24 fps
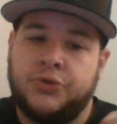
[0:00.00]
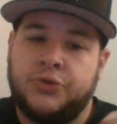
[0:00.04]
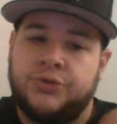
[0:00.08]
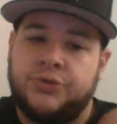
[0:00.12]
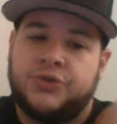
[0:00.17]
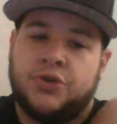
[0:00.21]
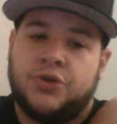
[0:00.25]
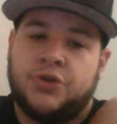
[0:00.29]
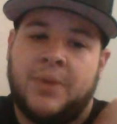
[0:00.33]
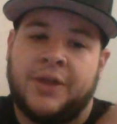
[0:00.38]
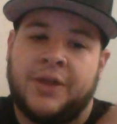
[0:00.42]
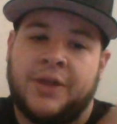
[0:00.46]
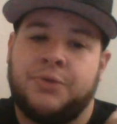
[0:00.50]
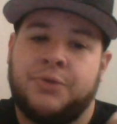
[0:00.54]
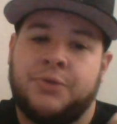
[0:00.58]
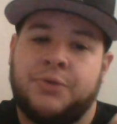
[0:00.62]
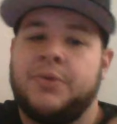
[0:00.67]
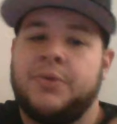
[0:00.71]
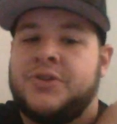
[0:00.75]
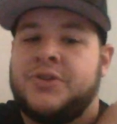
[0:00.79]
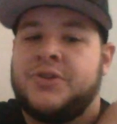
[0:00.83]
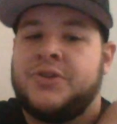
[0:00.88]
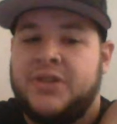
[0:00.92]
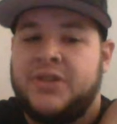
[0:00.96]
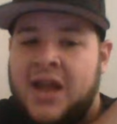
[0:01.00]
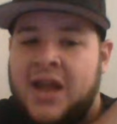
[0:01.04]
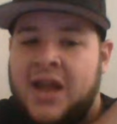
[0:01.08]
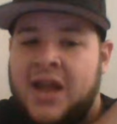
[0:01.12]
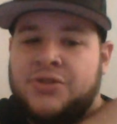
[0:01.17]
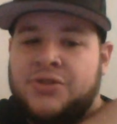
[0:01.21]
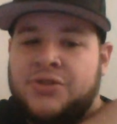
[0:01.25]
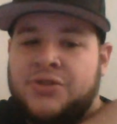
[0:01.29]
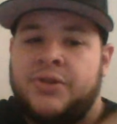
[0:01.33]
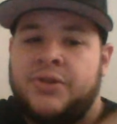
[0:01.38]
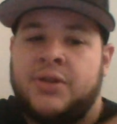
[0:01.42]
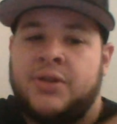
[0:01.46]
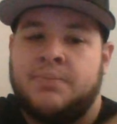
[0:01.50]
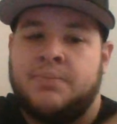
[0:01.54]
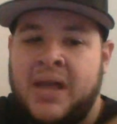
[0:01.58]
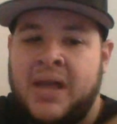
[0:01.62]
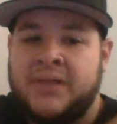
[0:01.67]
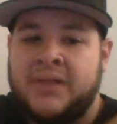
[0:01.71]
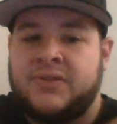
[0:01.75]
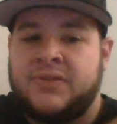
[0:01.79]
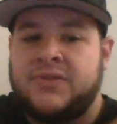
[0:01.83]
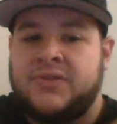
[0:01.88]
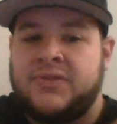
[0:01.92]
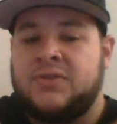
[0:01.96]
So my 3 winners in the National League:
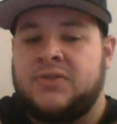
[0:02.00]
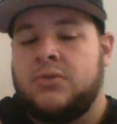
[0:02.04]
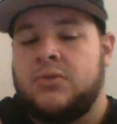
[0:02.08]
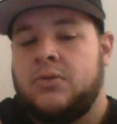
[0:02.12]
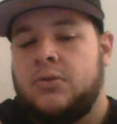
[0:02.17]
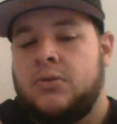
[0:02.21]
Mets,